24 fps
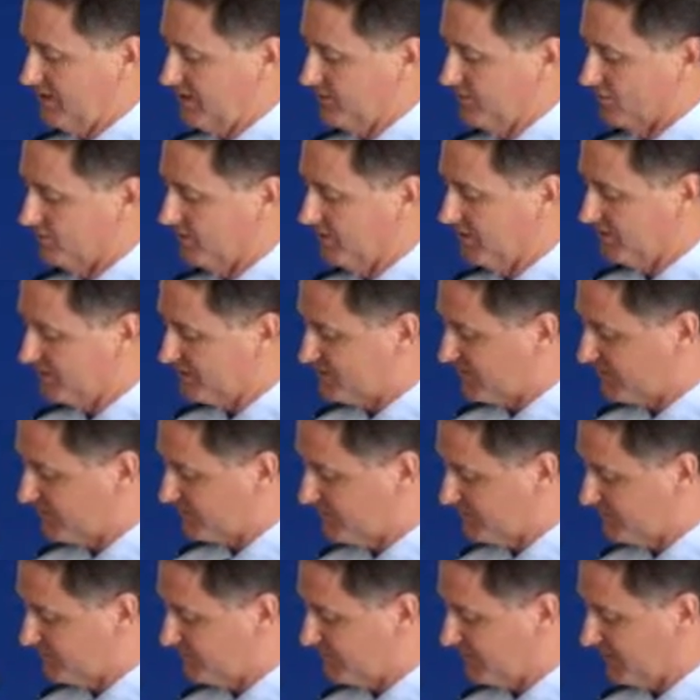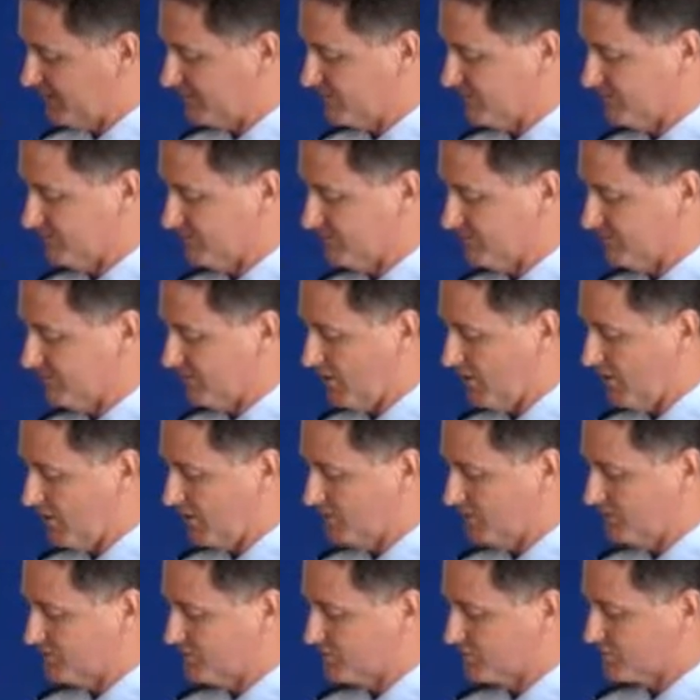So military airplanes of
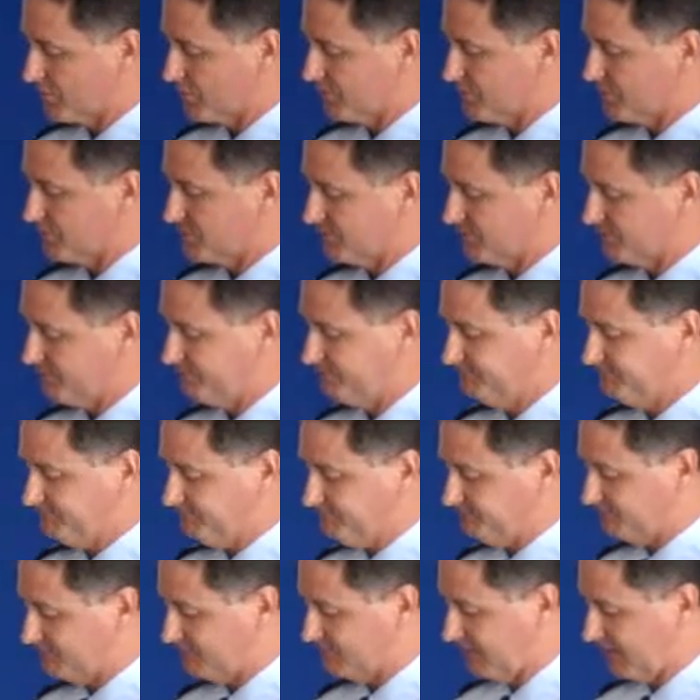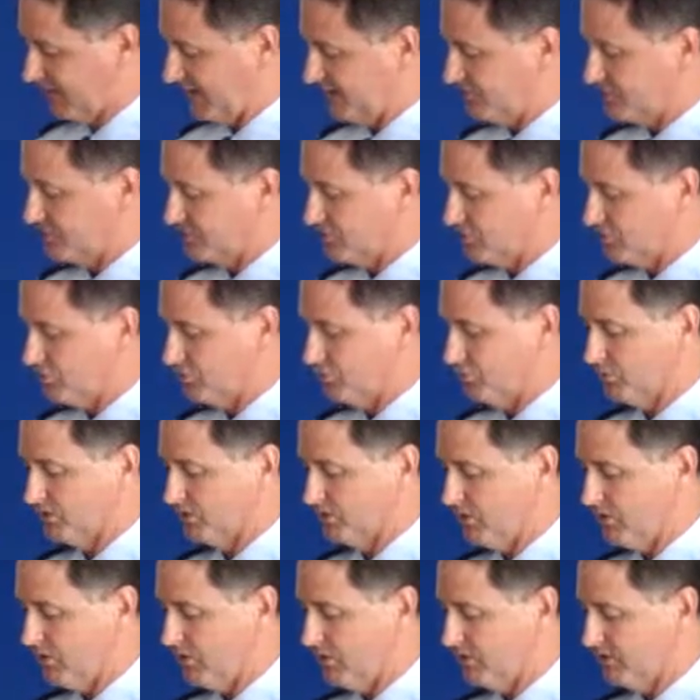all description that have to do
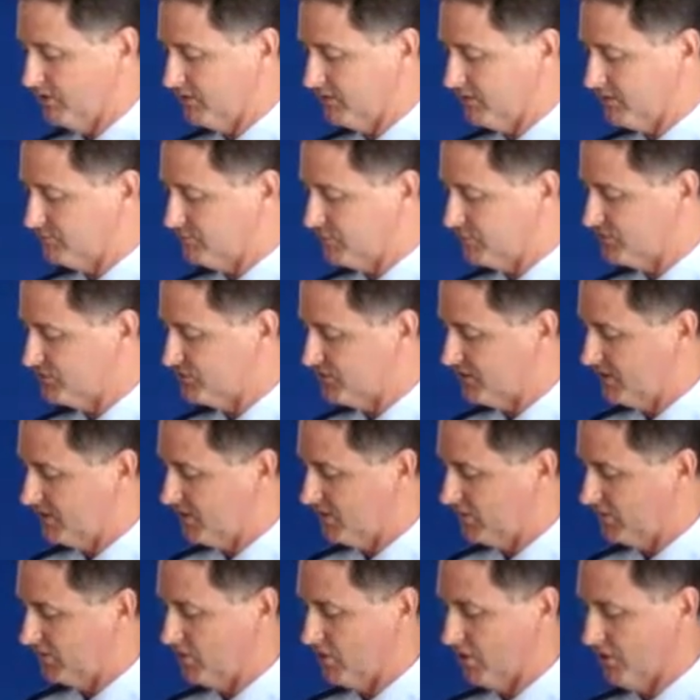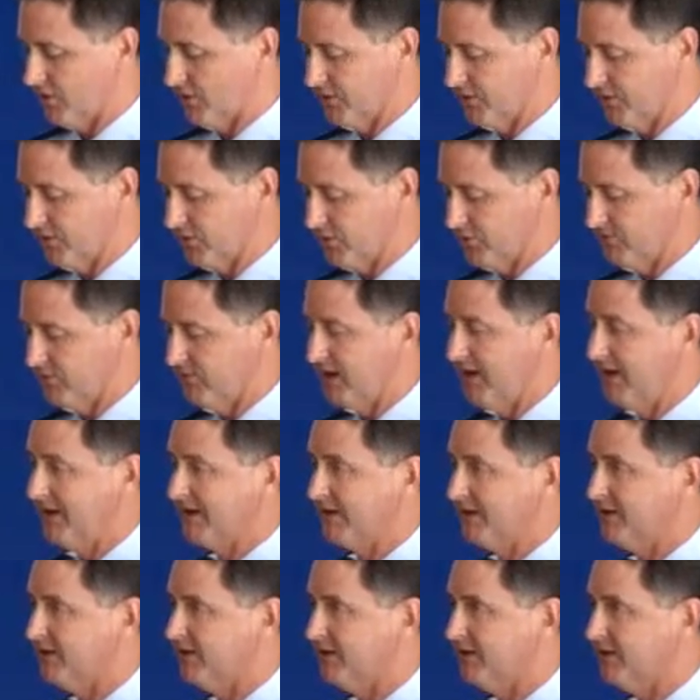with hauling of personnel or cargo were
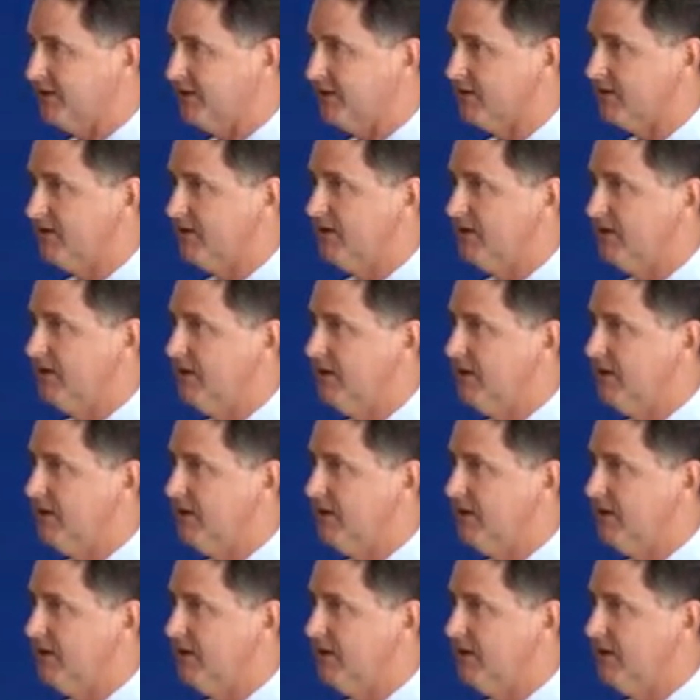flying in there